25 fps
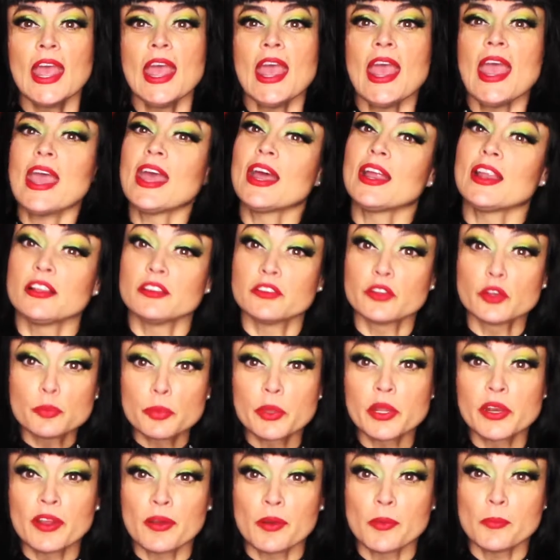and a little
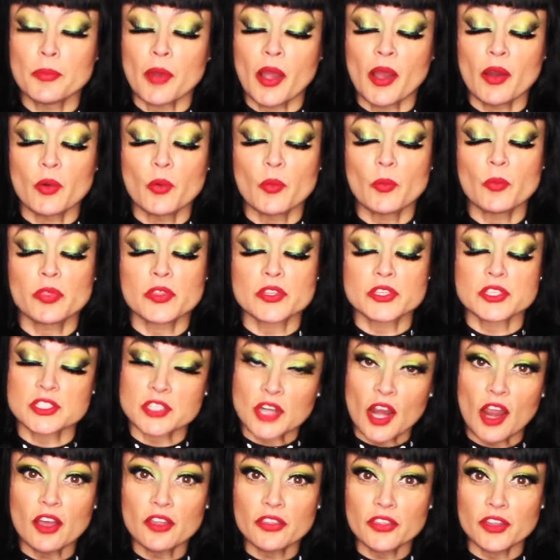bit about the
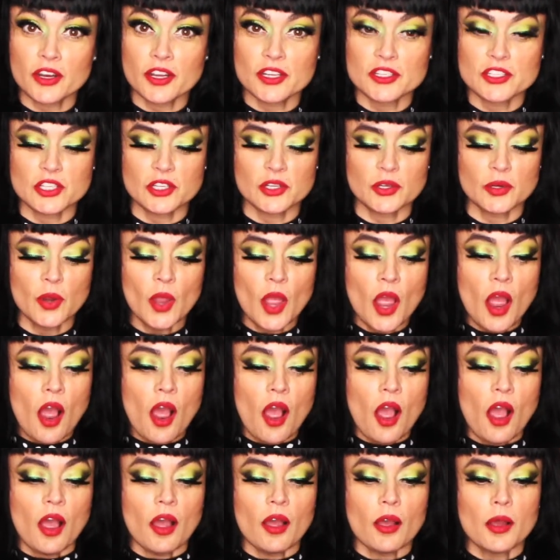style that I do.
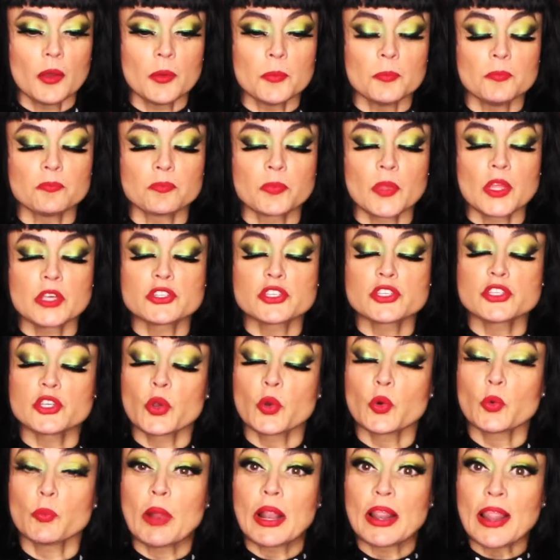Um,
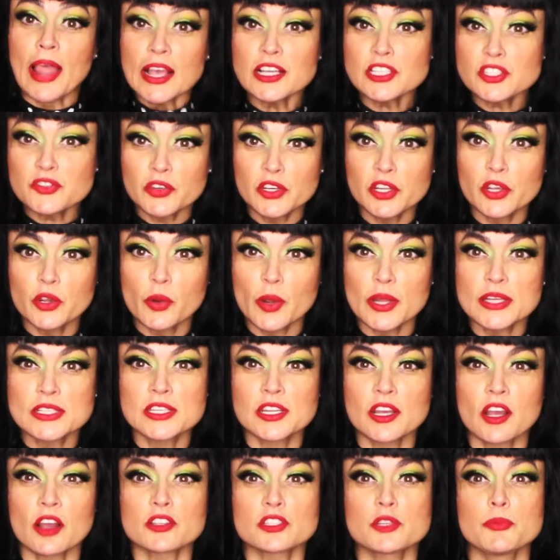so my last video I
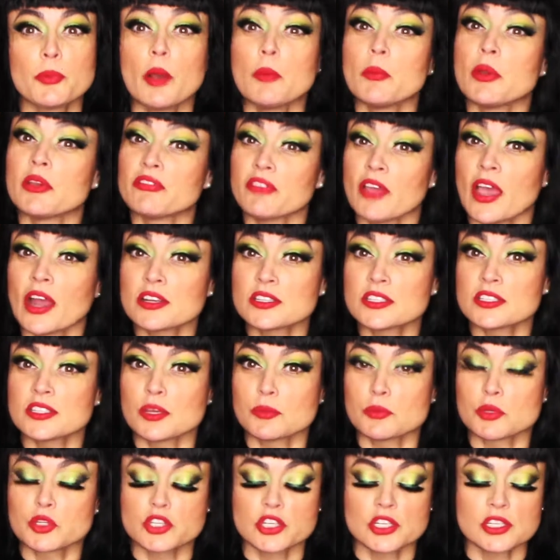talked about my fantasy
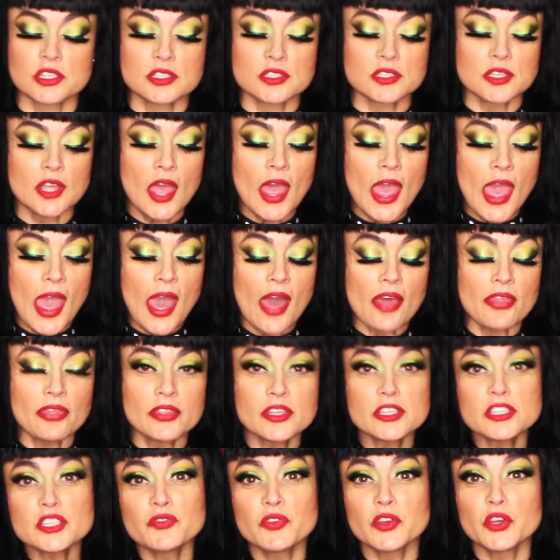images and
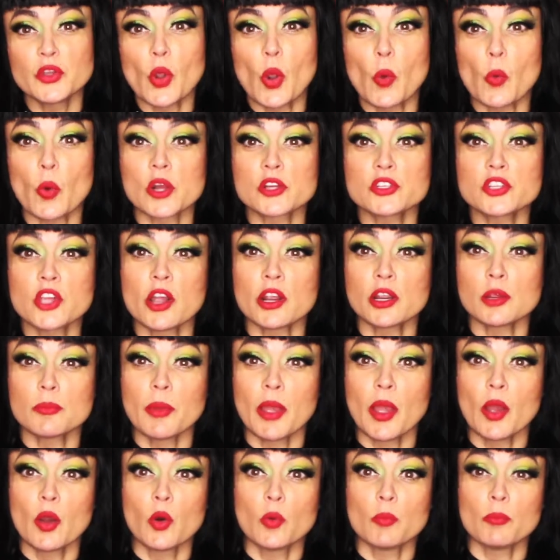this video I want to talk
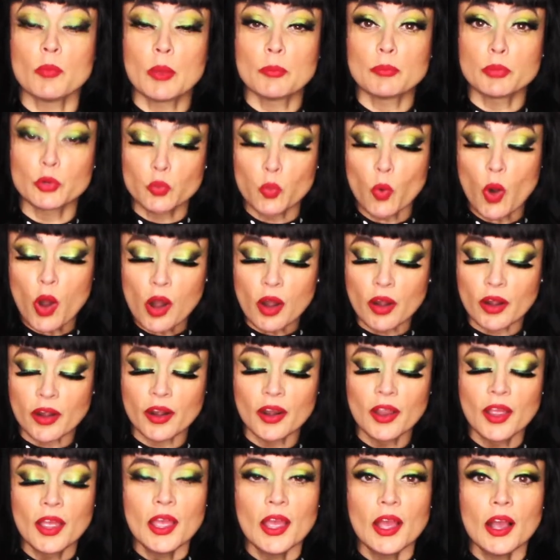about my boudoir.
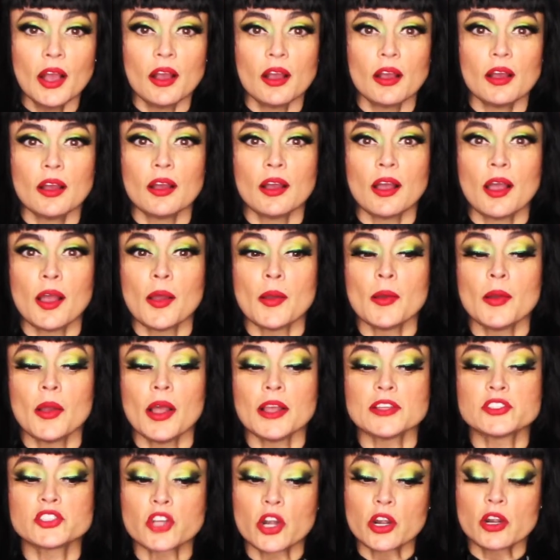Uh, I
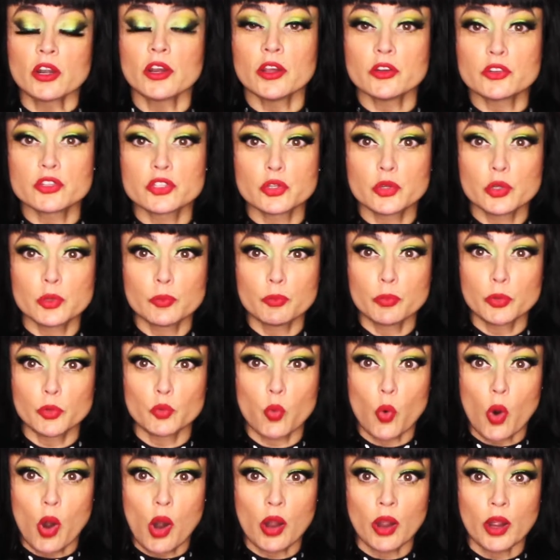started out doing
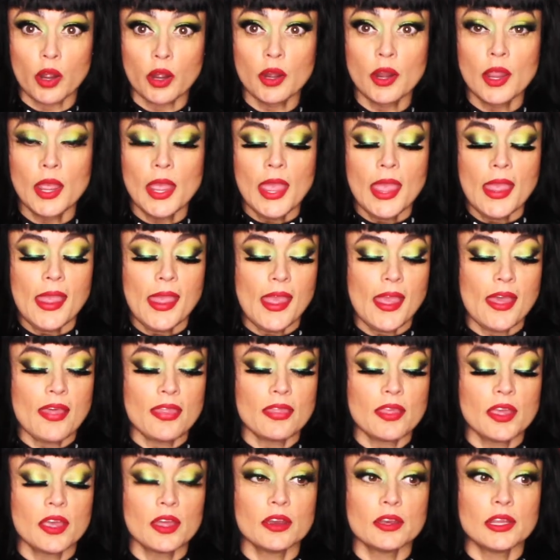boudoir and
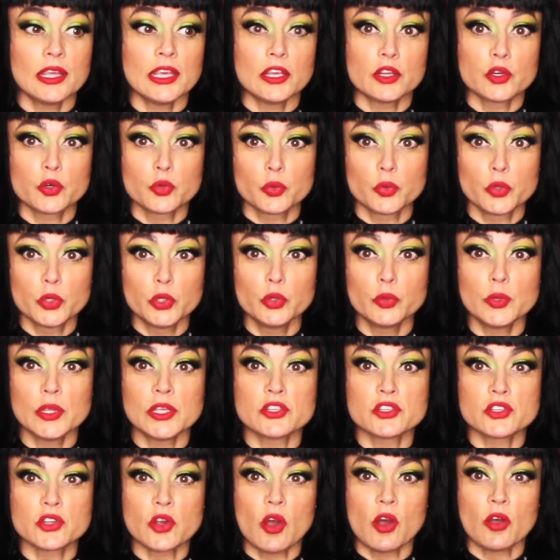then it grew
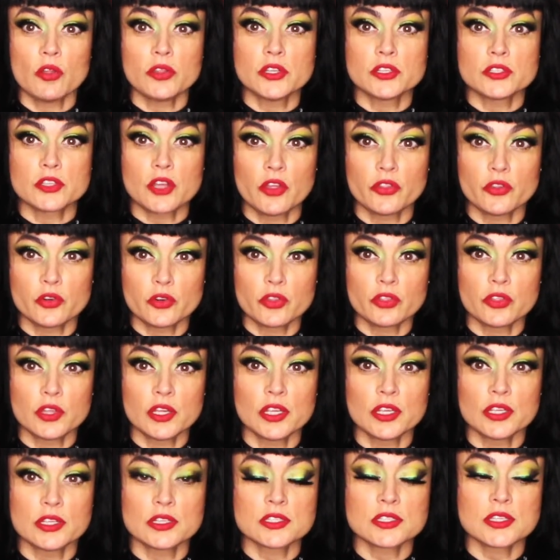into all these other
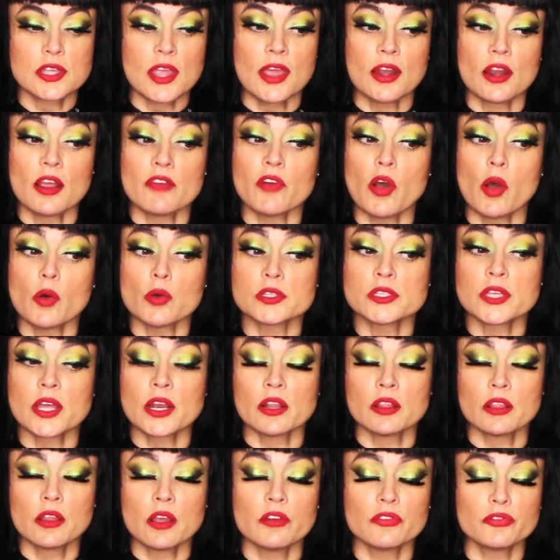things and i've always had a
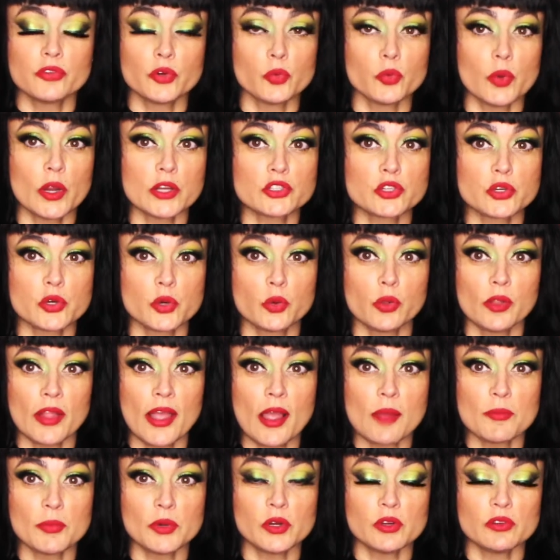love for retro
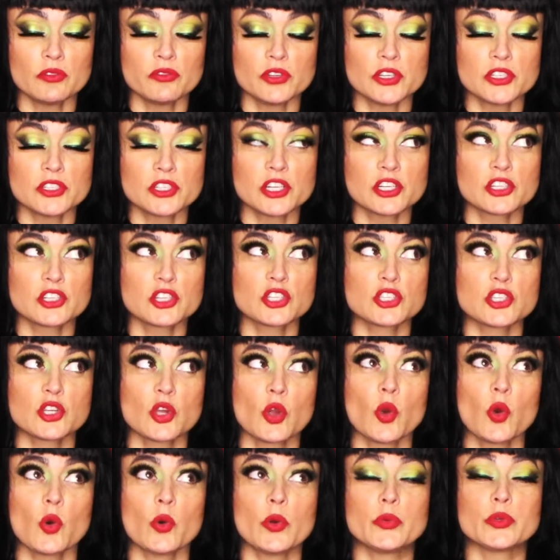glamour and vintage
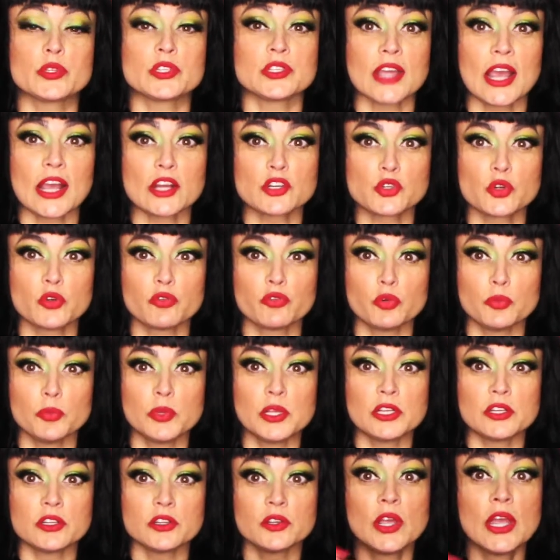so it was natural for me
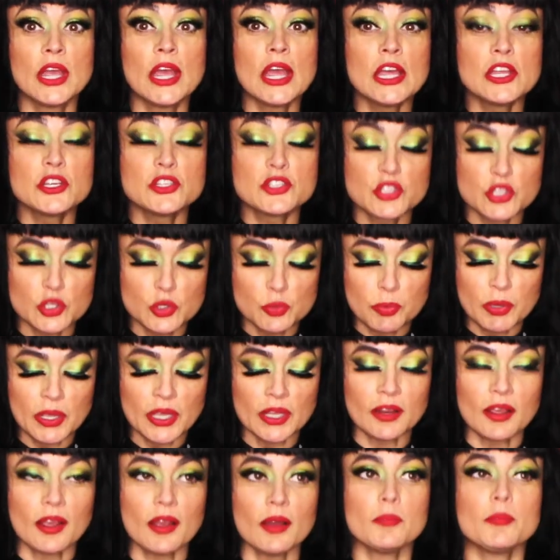to do
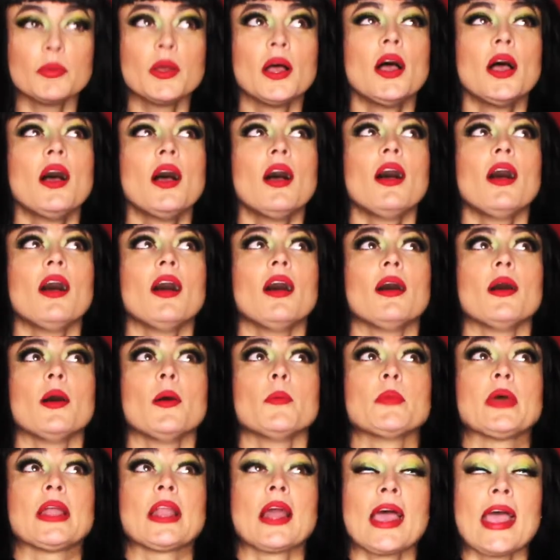pinup
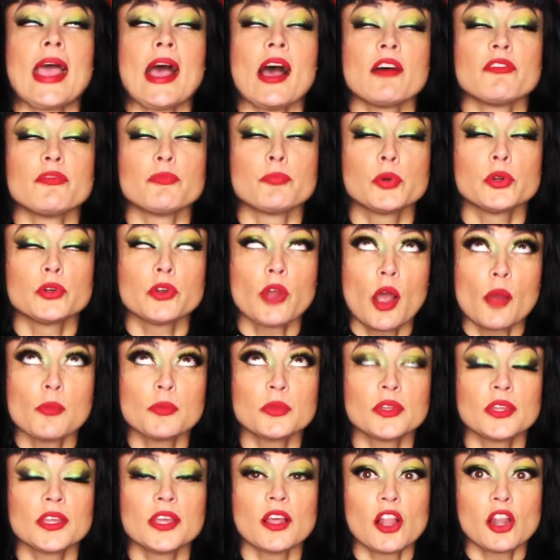um, and i have
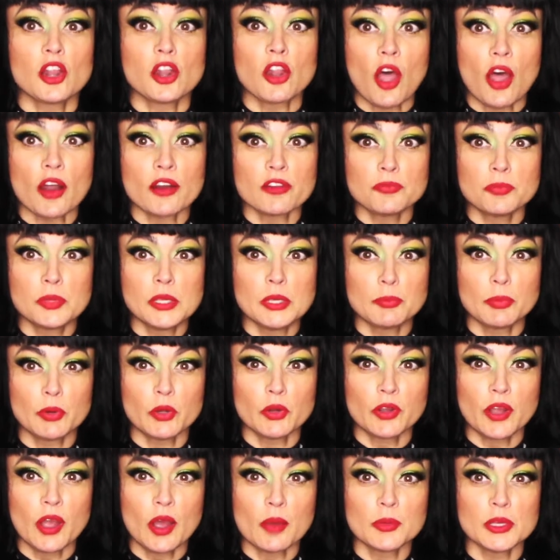predominantly a lot of people
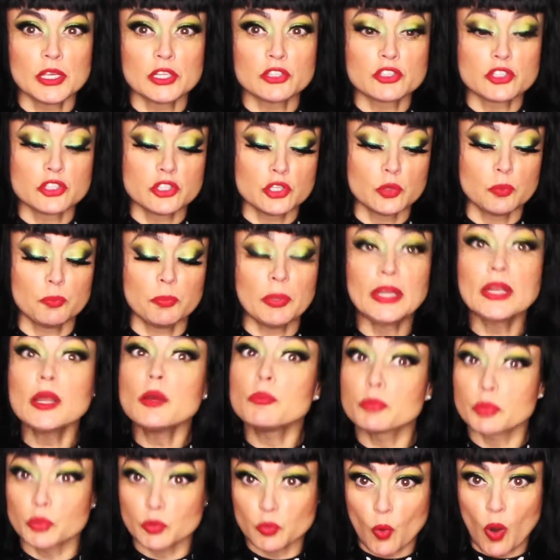coming to do
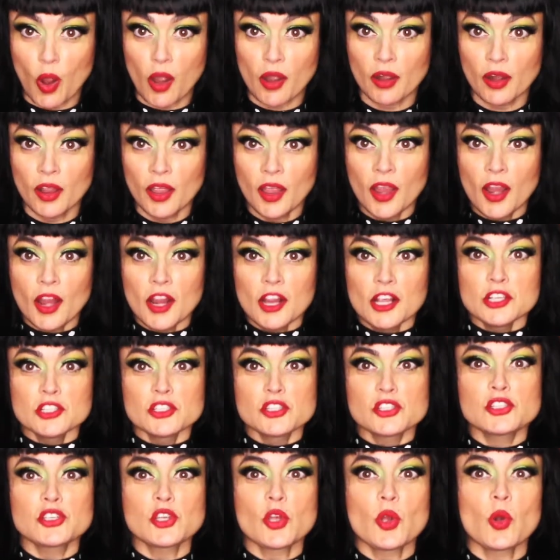pinup boudoir
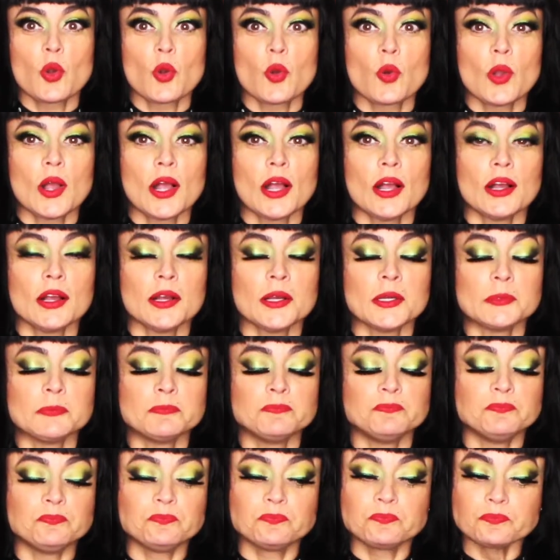so
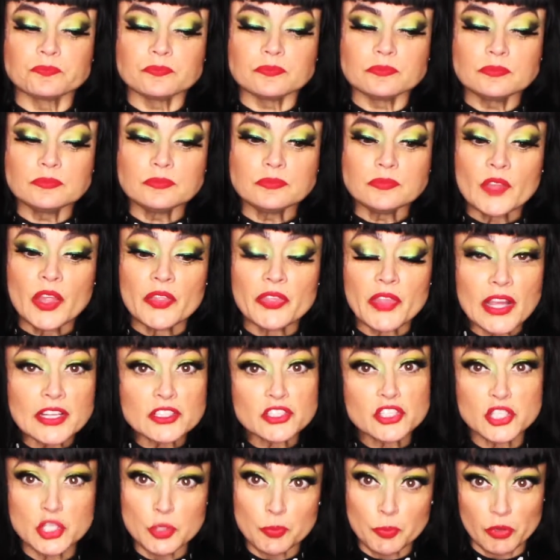um,
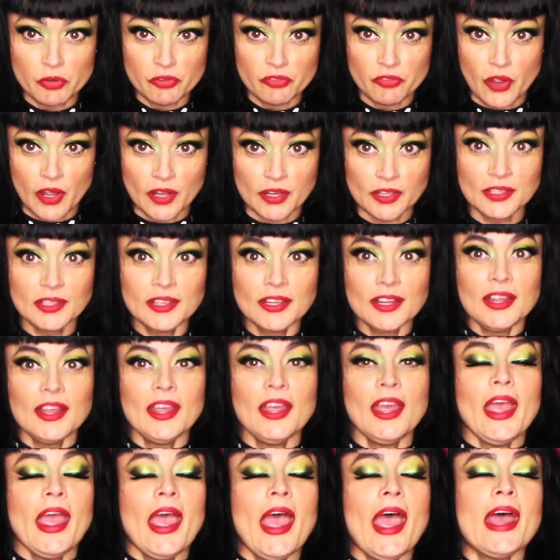that's super fun
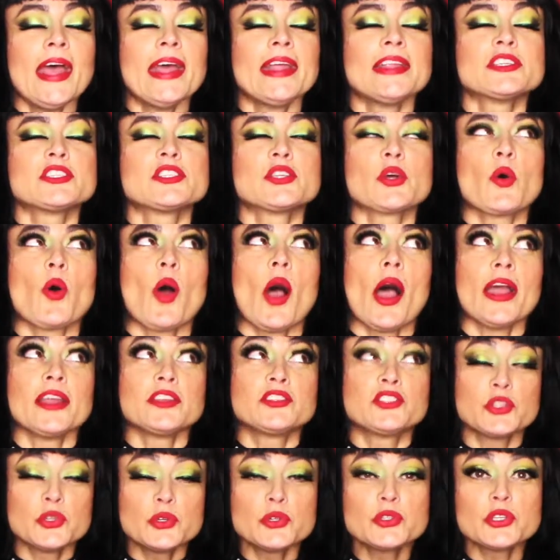so i
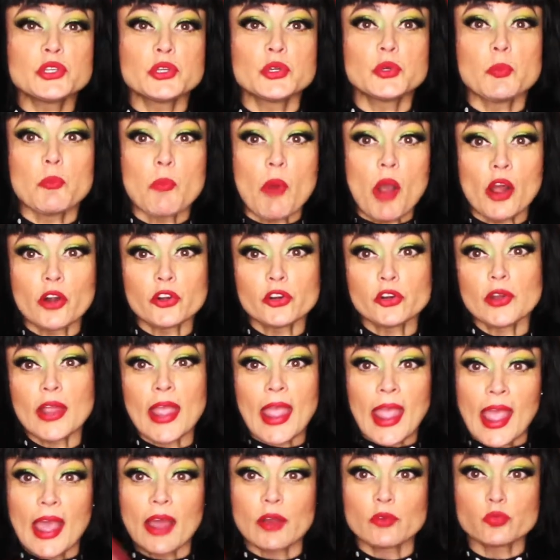do do modern
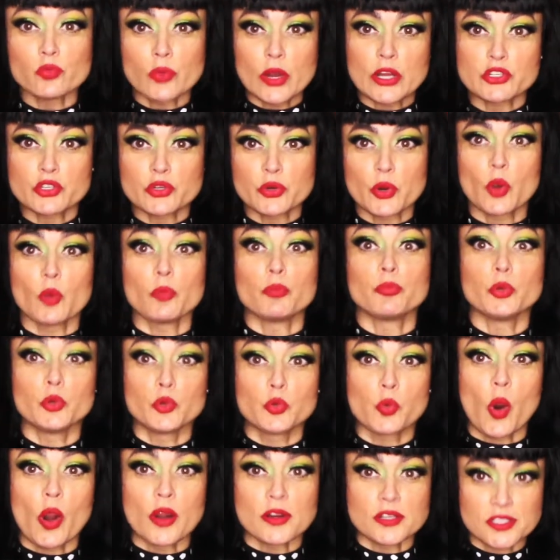and retro
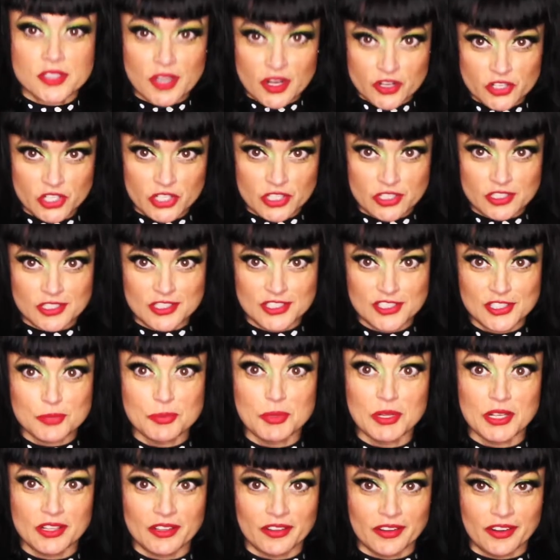boudoir sessions to
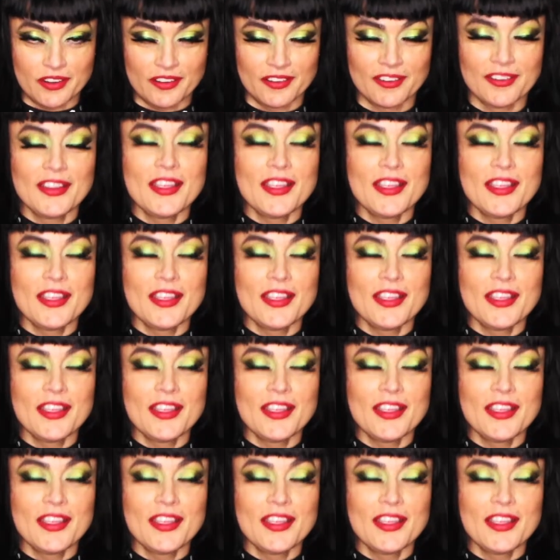be clear